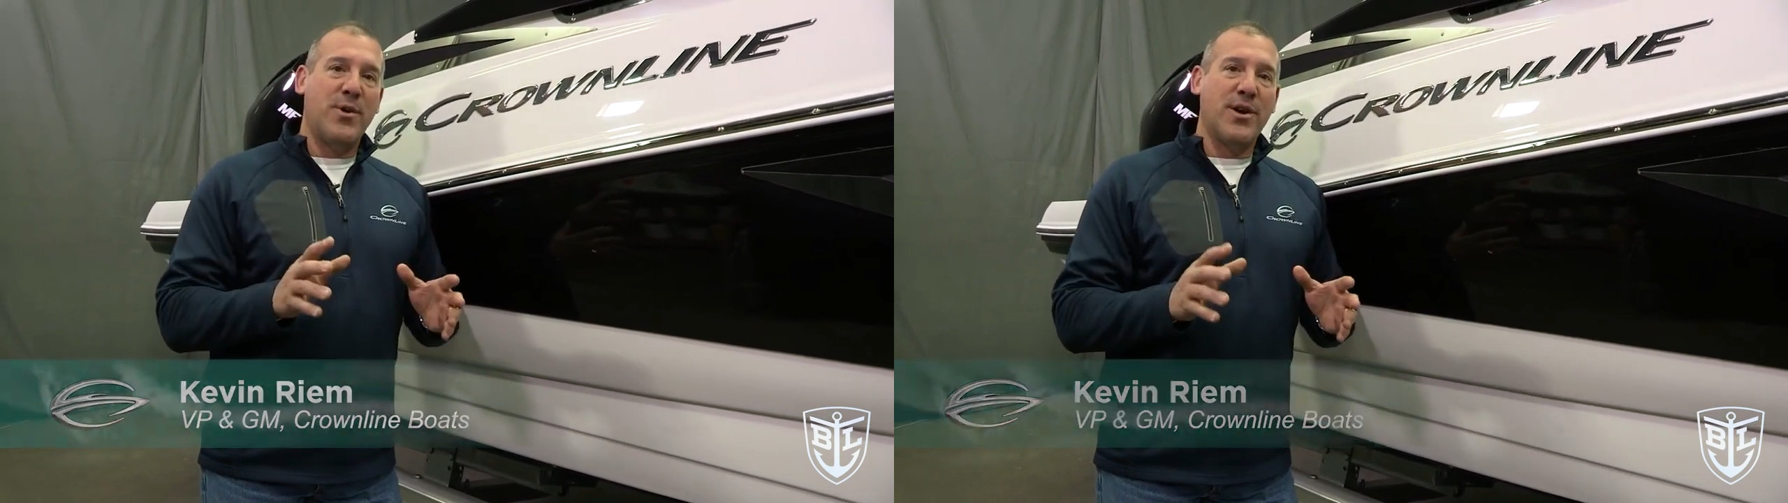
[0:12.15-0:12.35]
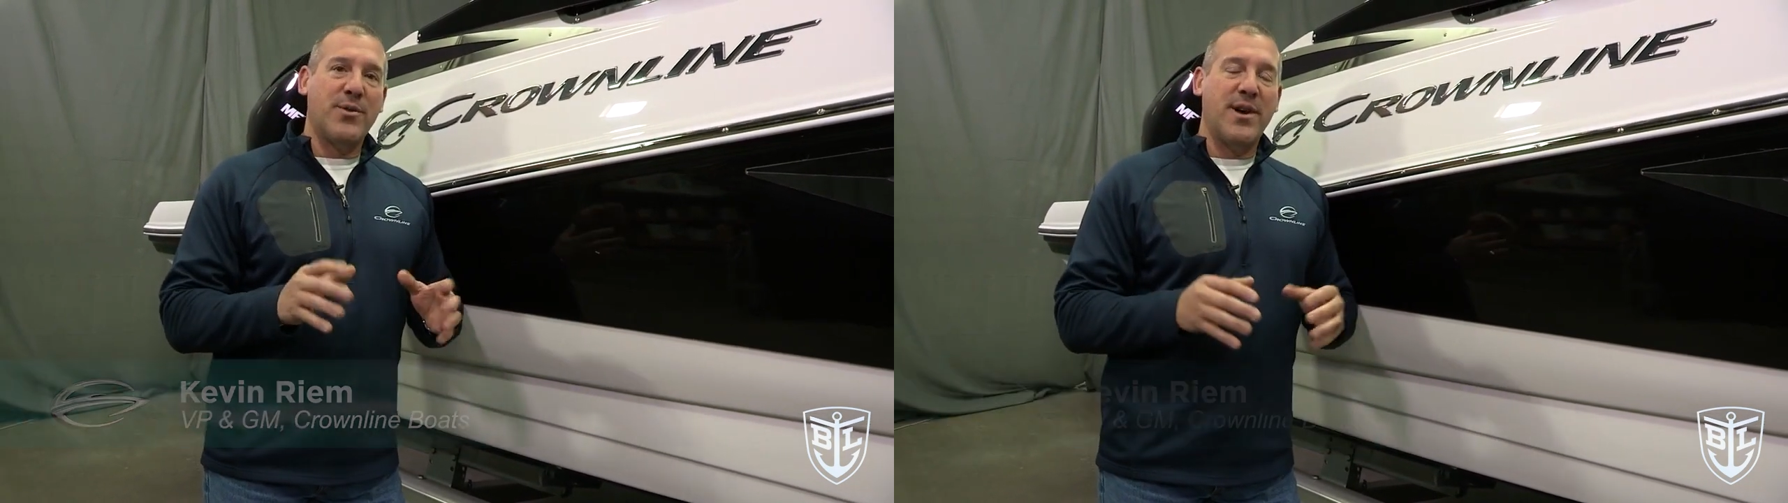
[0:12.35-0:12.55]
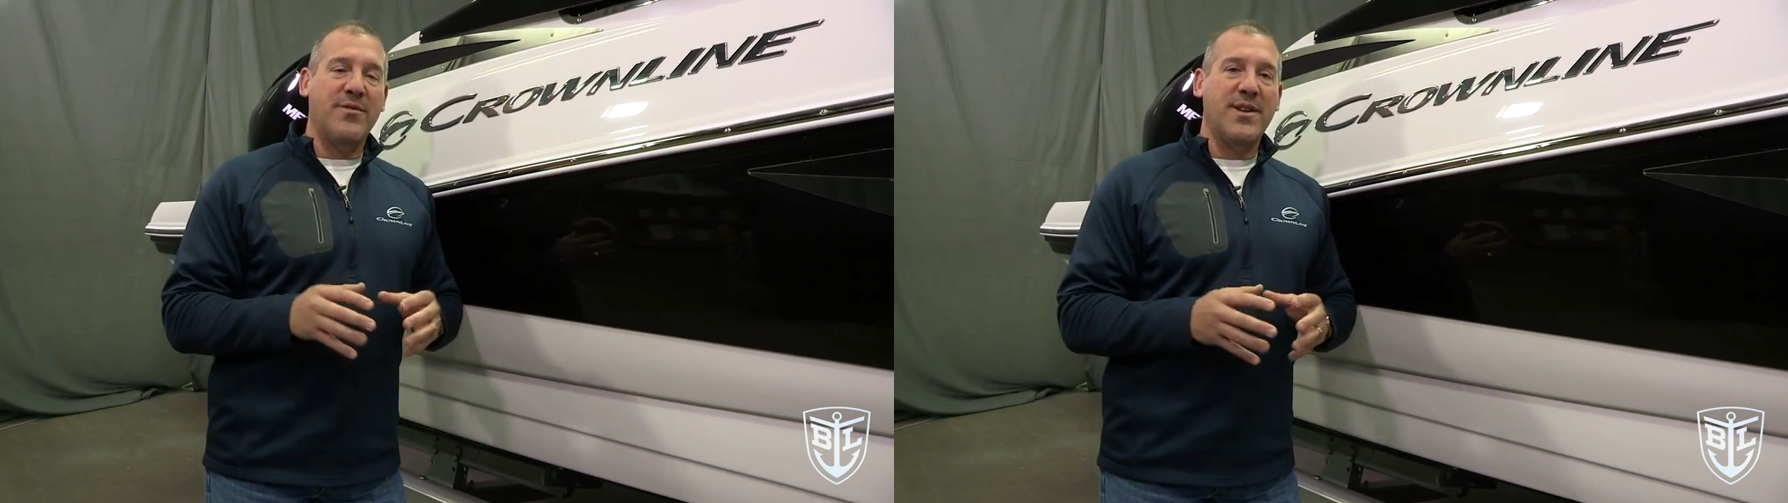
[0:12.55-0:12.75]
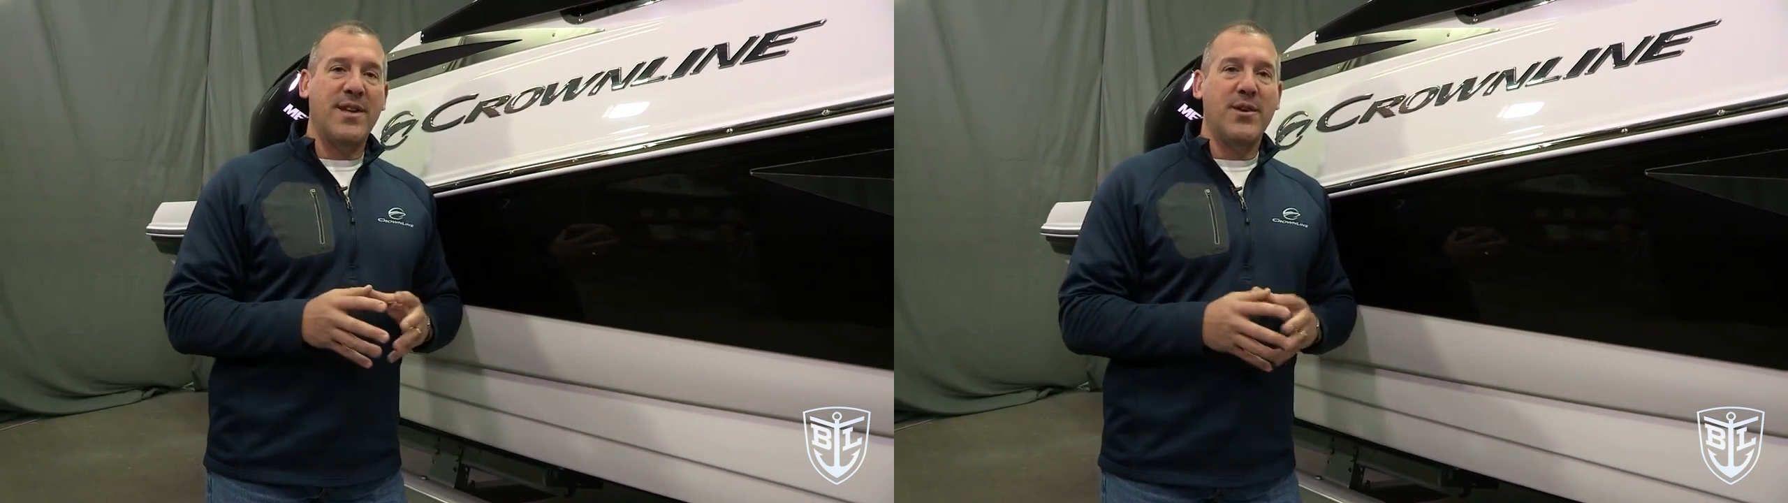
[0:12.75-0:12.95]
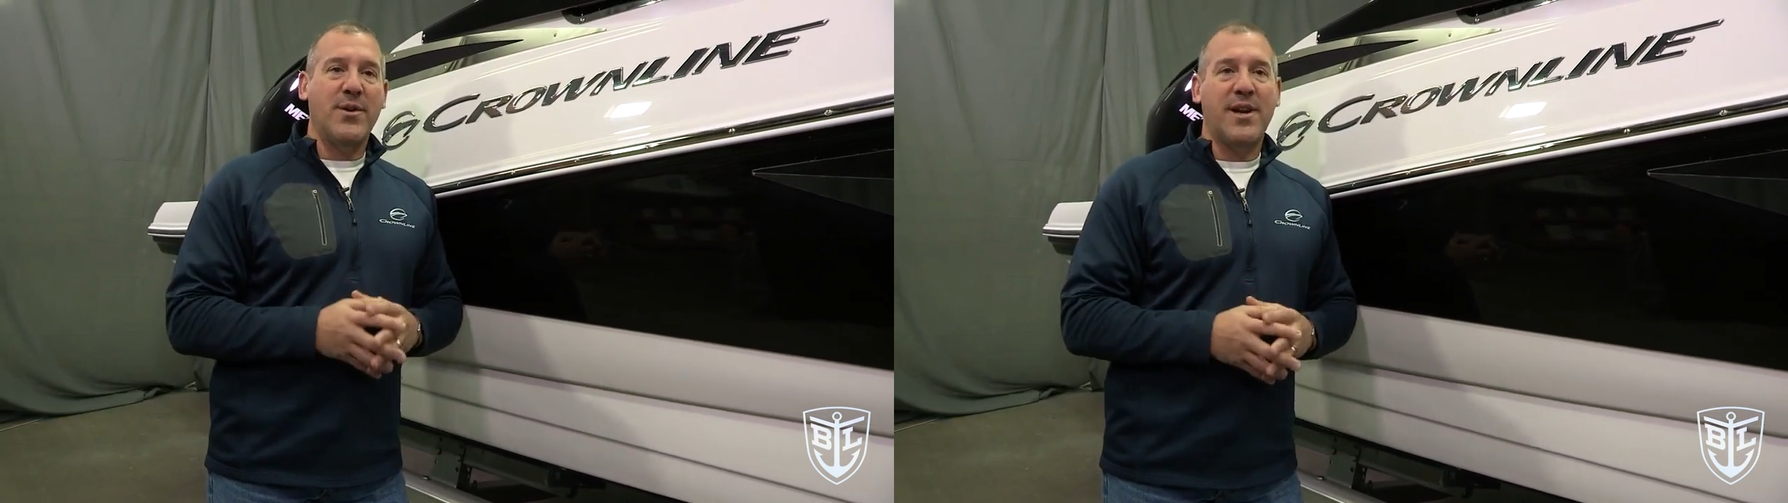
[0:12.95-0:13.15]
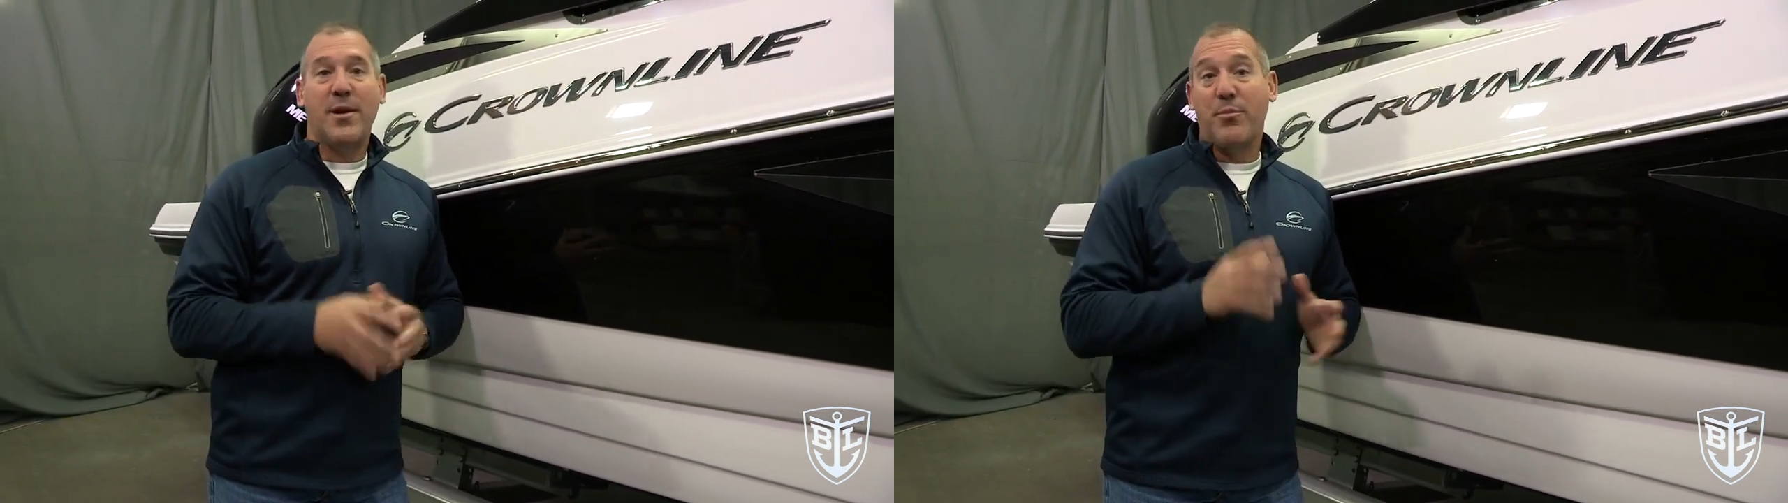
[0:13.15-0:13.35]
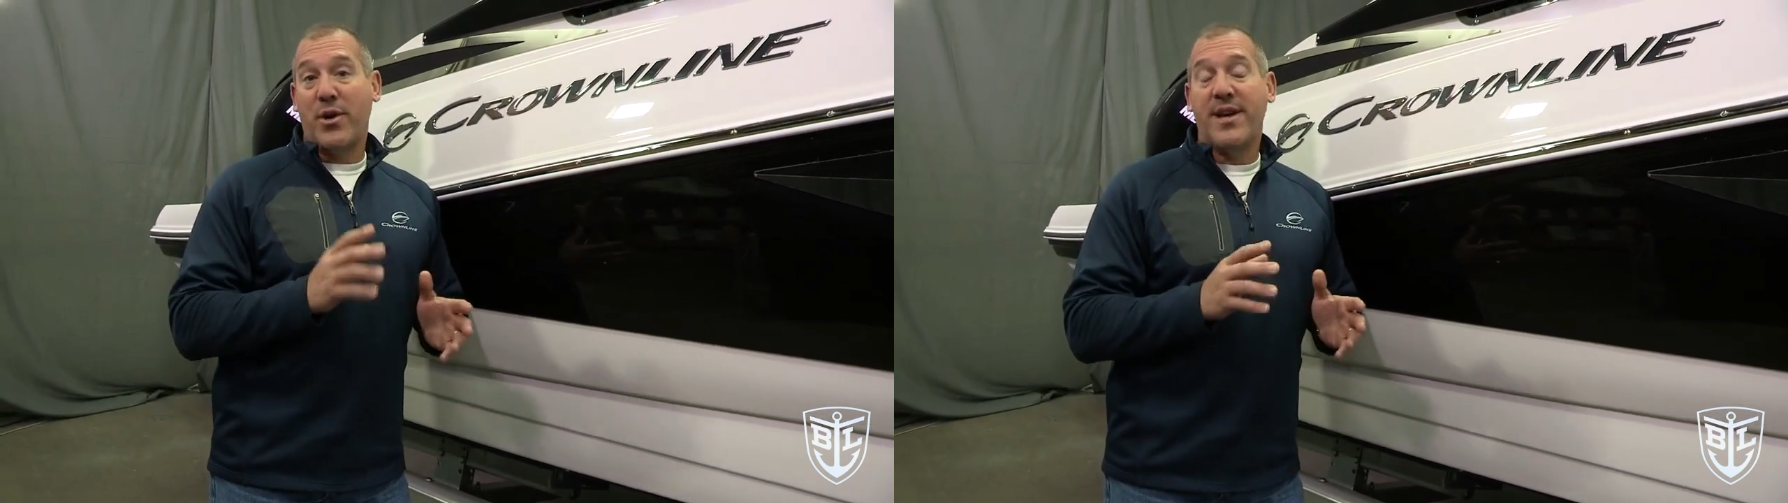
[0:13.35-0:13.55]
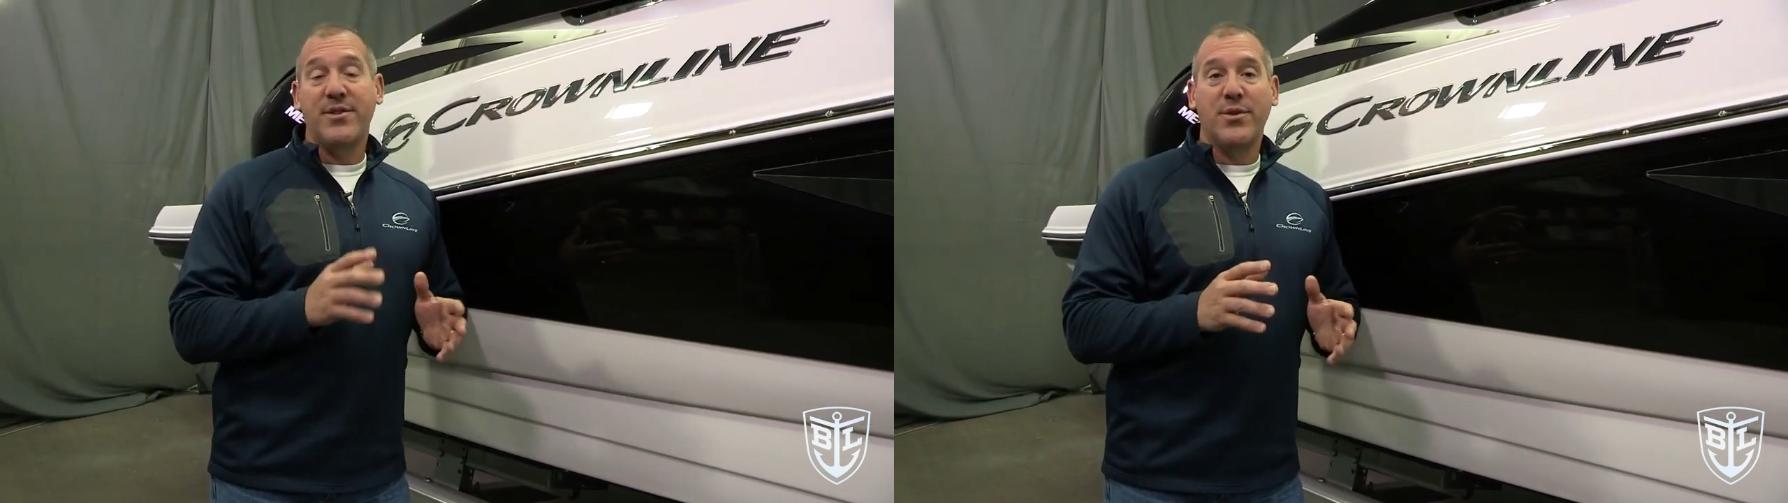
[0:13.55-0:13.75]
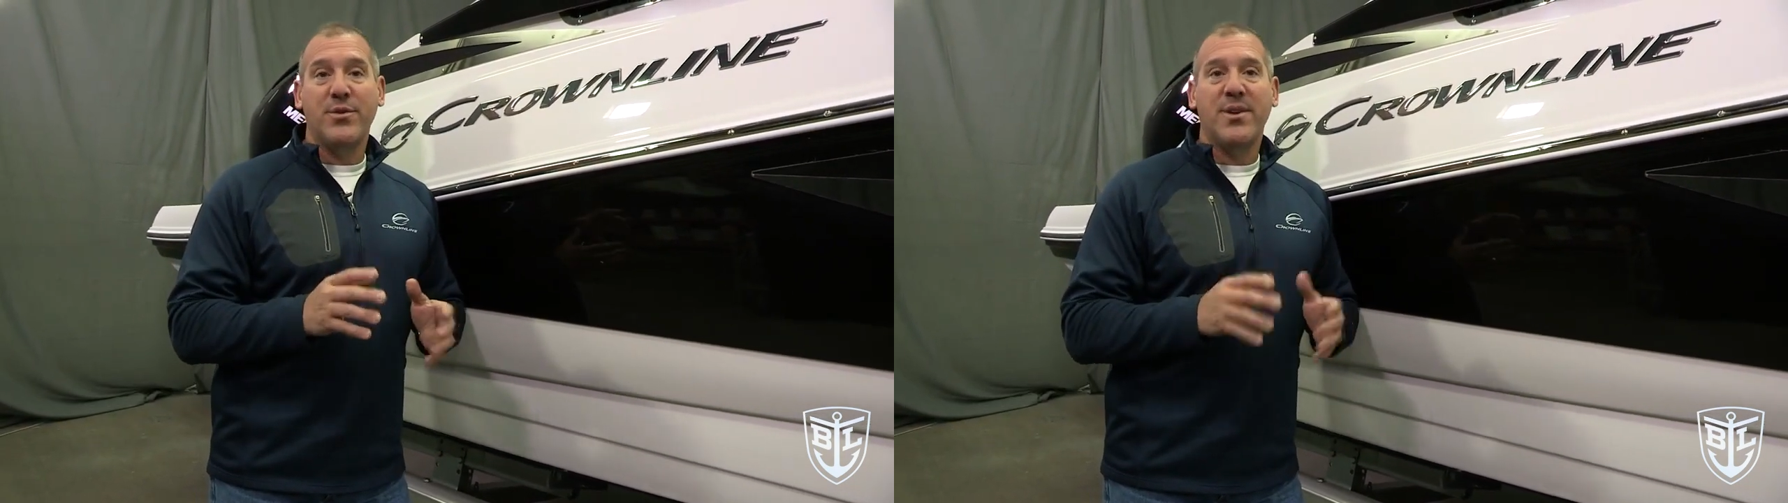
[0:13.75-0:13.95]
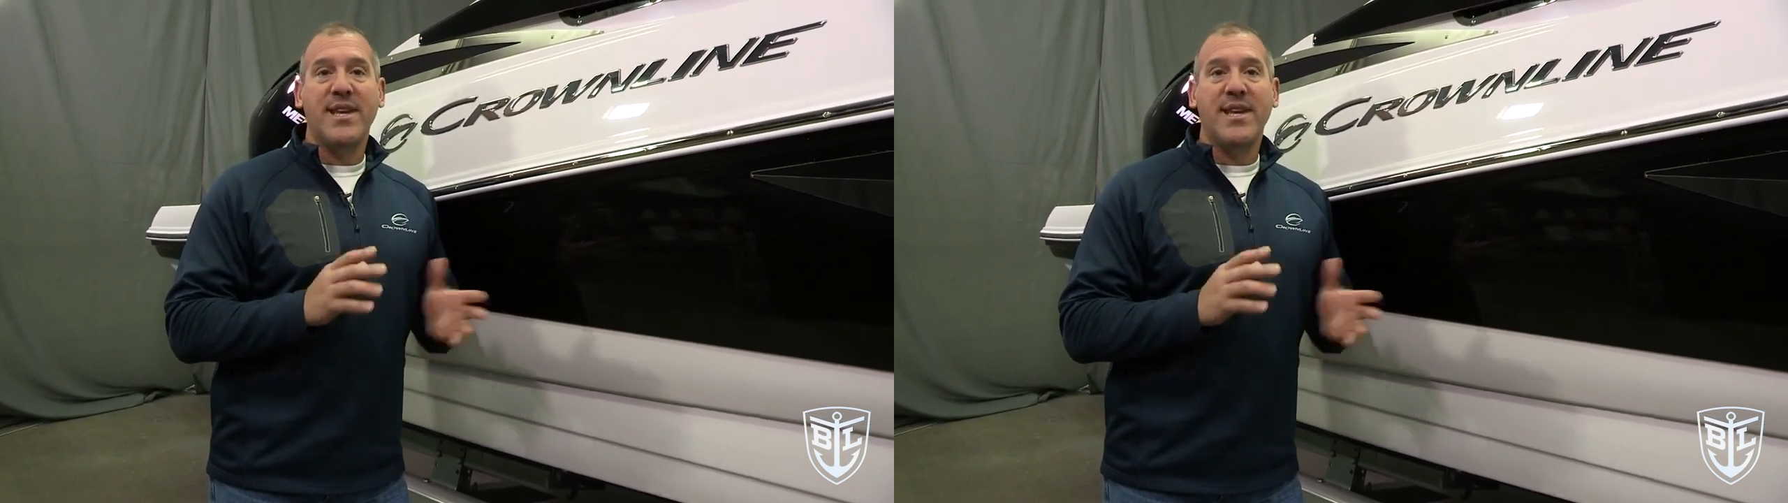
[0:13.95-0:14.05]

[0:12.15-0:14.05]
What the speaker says: walk-around video on our brand new